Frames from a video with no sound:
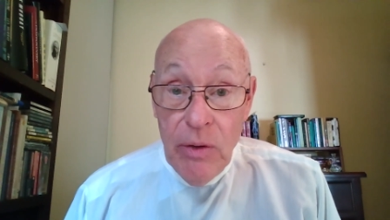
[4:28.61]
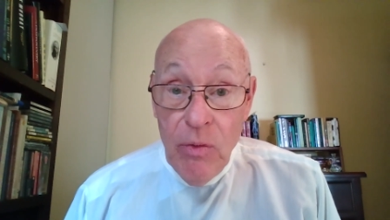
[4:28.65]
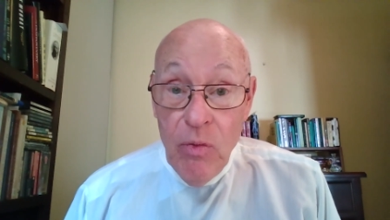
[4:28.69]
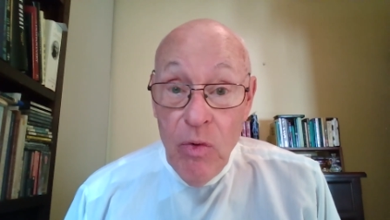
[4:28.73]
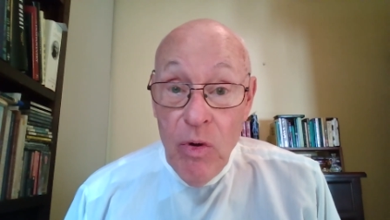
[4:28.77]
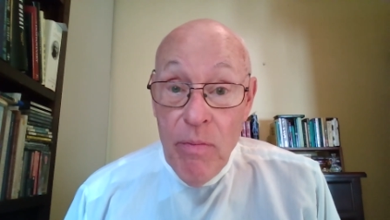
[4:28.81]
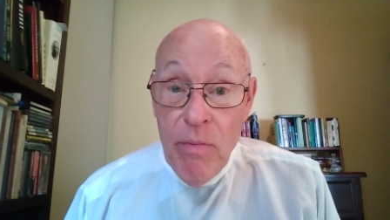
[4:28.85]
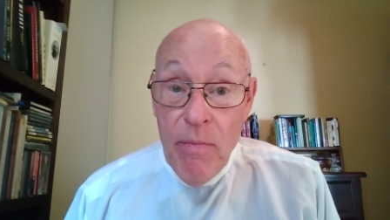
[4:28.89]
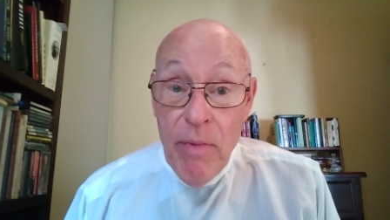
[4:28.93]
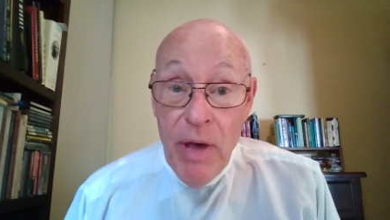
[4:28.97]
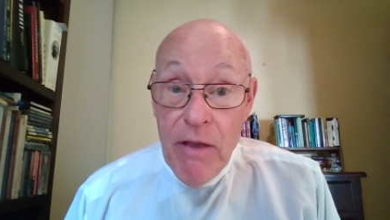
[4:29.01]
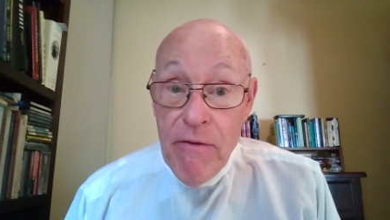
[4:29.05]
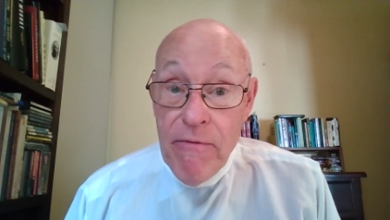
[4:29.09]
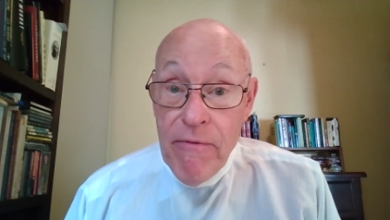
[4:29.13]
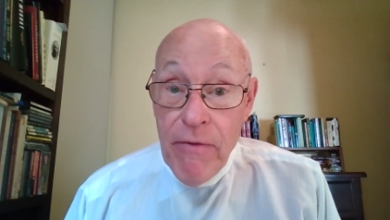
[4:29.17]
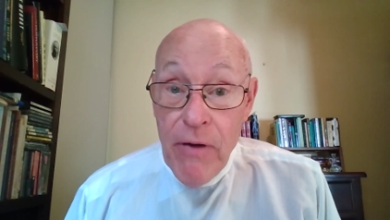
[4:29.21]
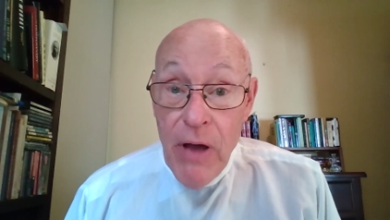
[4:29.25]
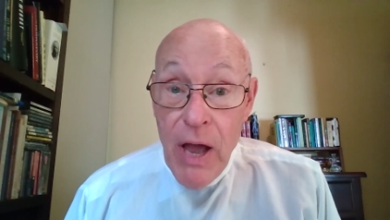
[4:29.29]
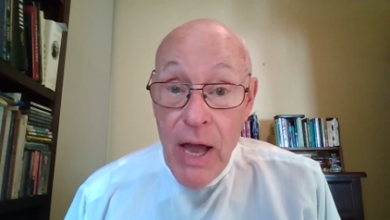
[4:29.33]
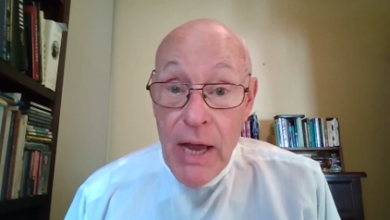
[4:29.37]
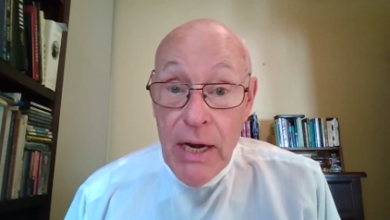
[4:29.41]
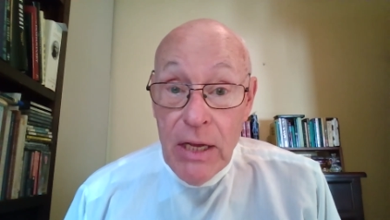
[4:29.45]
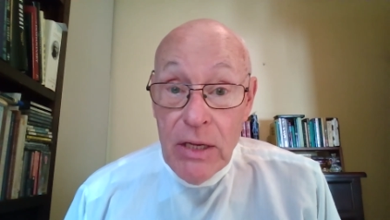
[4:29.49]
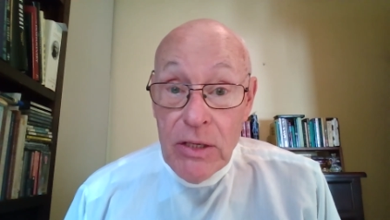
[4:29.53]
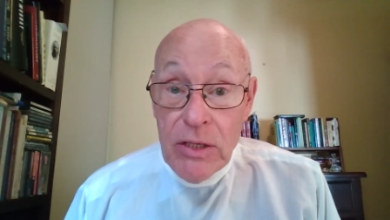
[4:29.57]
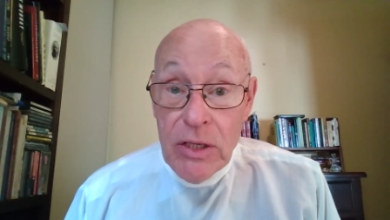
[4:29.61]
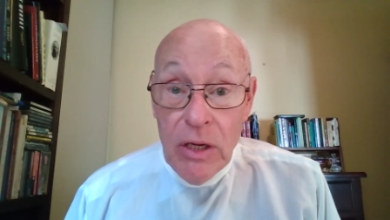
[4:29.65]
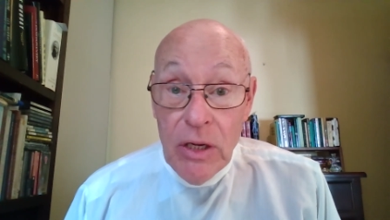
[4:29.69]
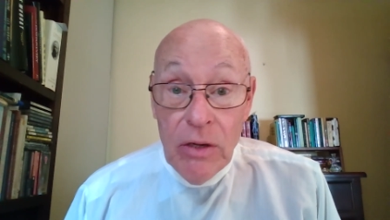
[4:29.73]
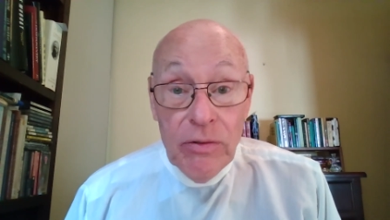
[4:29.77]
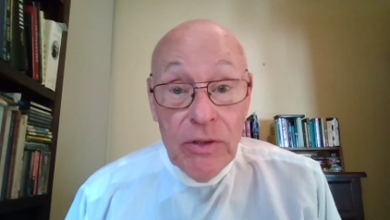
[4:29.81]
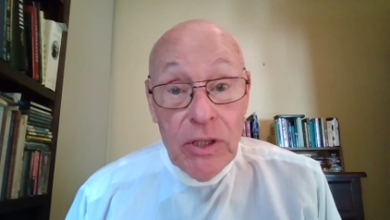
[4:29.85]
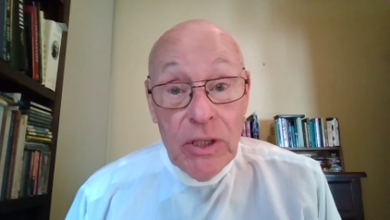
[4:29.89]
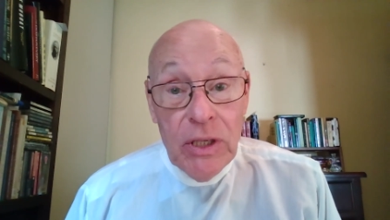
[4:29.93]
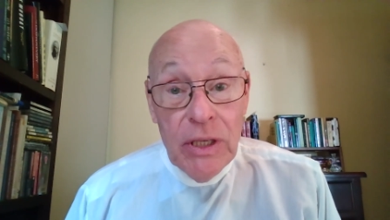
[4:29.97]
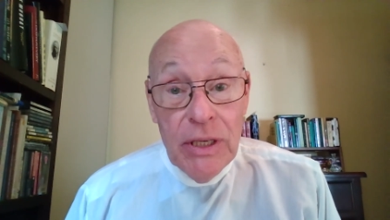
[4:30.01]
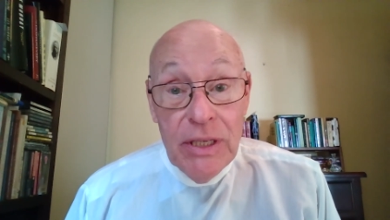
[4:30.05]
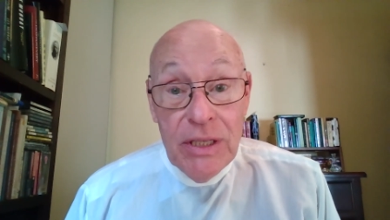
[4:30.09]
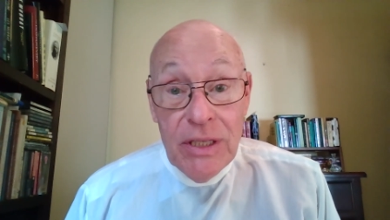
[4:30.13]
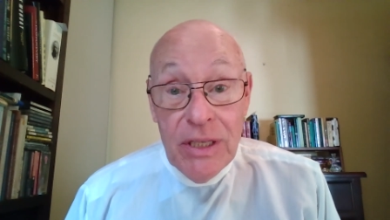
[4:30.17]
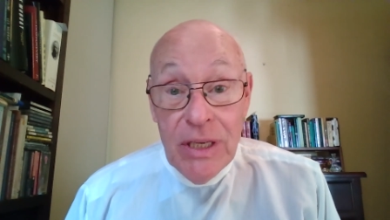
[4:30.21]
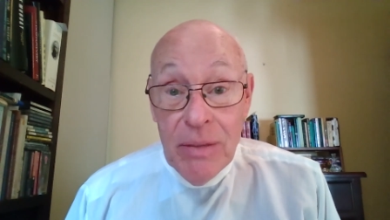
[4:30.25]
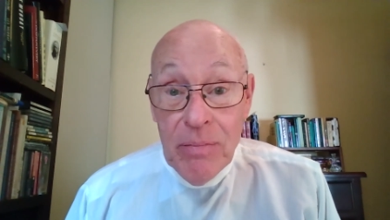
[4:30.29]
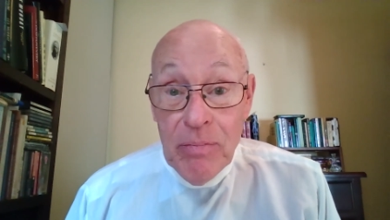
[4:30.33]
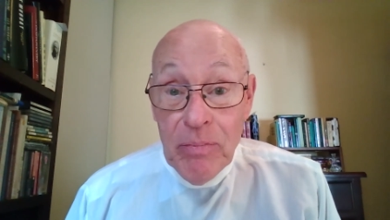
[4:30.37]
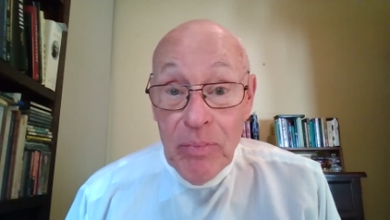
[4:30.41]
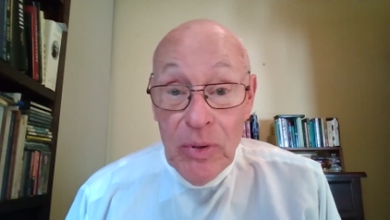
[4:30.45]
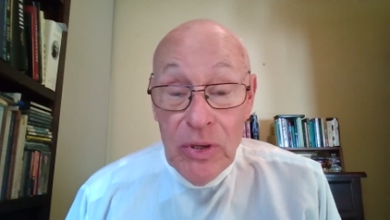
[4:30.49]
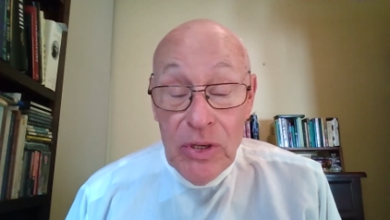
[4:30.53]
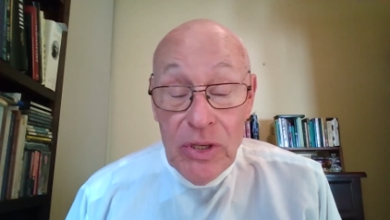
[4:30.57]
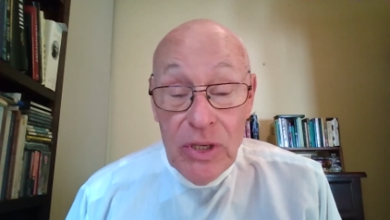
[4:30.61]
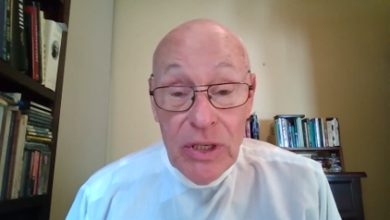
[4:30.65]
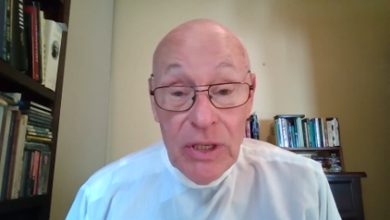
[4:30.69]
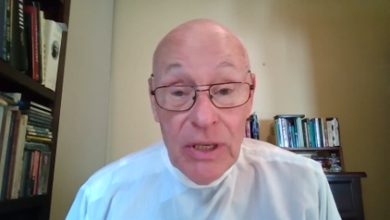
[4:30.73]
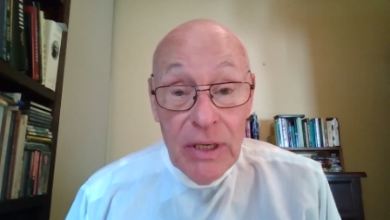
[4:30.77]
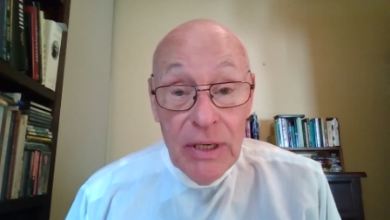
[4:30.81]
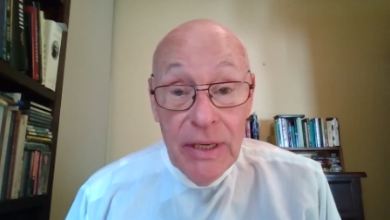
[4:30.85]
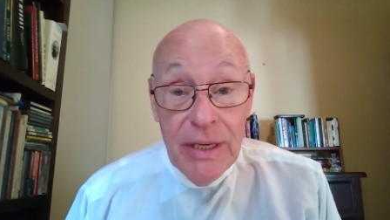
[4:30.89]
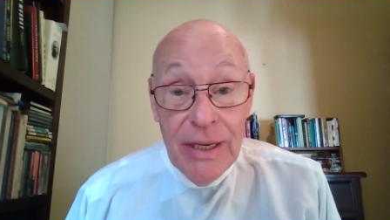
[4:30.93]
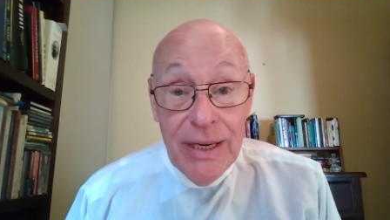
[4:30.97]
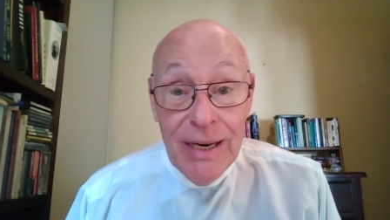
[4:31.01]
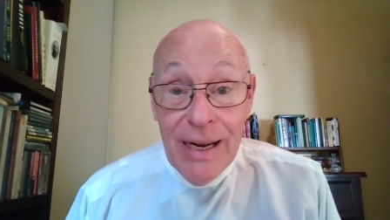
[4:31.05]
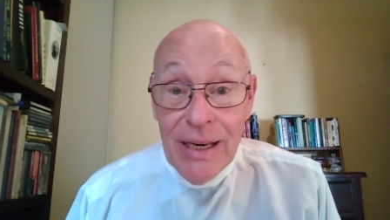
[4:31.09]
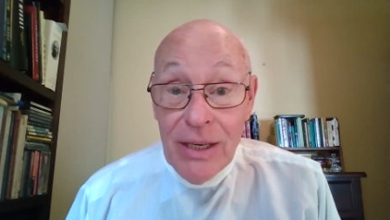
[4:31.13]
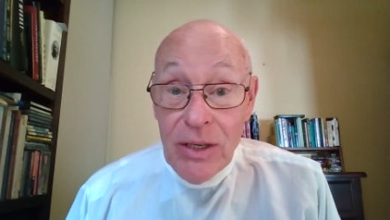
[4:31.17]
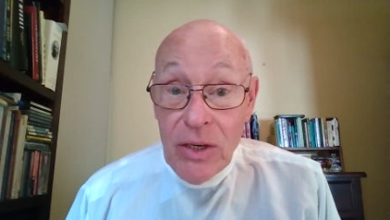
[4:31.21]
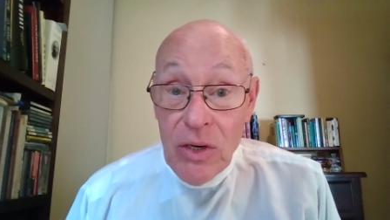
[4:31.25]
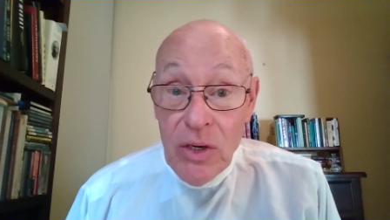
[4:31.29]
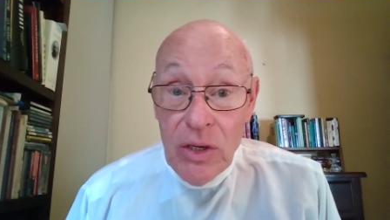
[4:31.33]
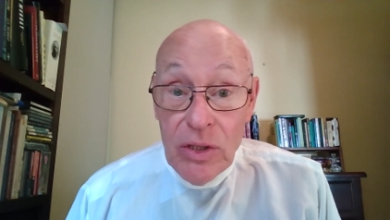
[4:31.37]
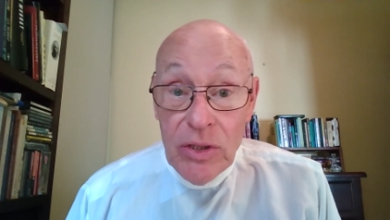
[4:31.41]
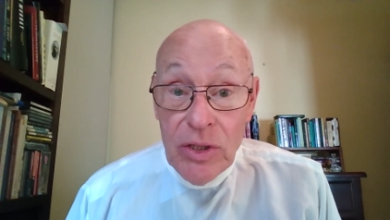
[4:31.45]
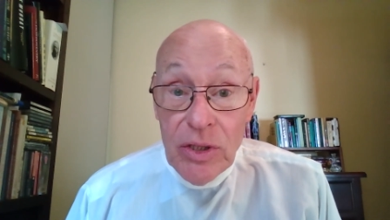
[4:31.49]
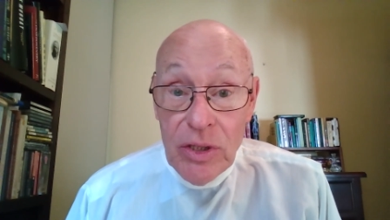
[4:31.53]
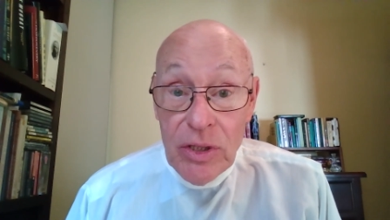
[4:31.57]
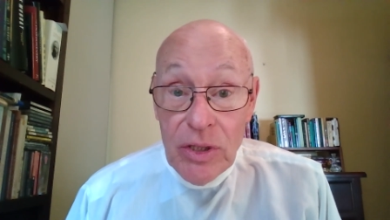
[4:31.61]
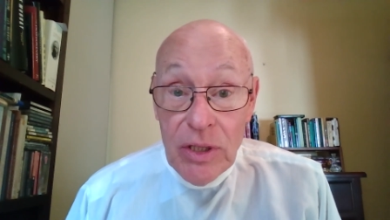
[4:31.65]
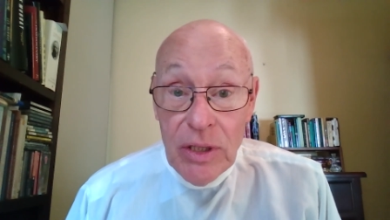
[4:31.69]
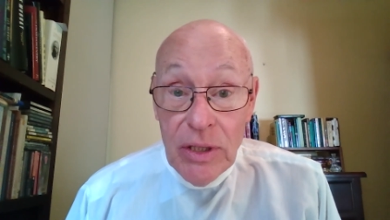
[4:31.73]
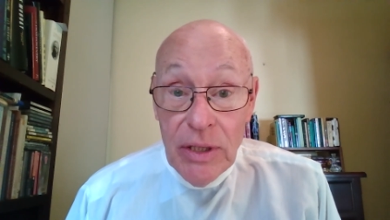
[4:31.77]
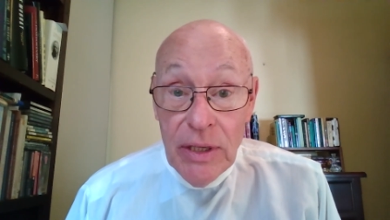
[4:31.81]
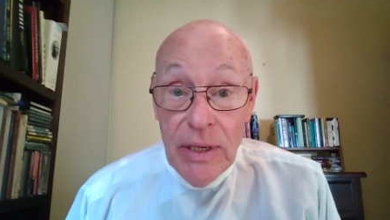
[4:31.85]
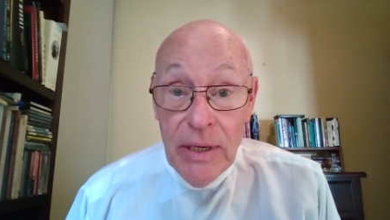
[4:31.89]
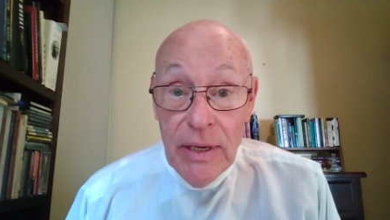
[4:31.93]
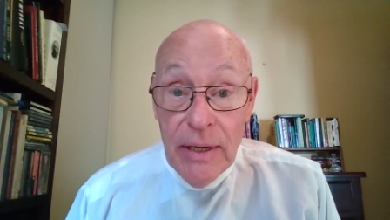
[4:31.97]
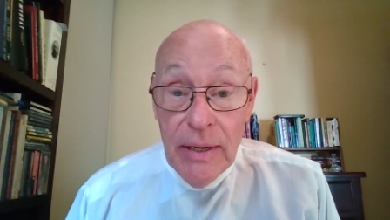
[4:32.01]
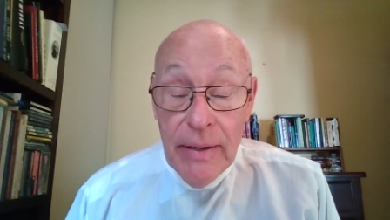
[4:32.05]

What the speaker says: we may find ourselves, at least implicitly and unconsciously,